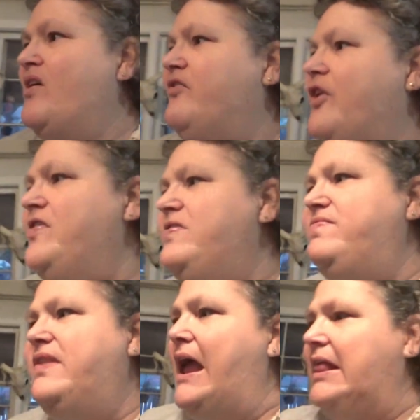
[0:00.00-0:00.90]
for
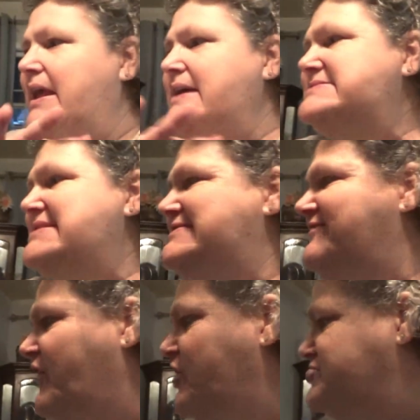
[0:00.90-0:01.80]
at least this
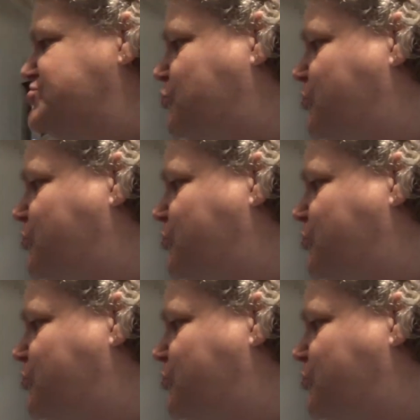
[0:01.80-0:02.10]
first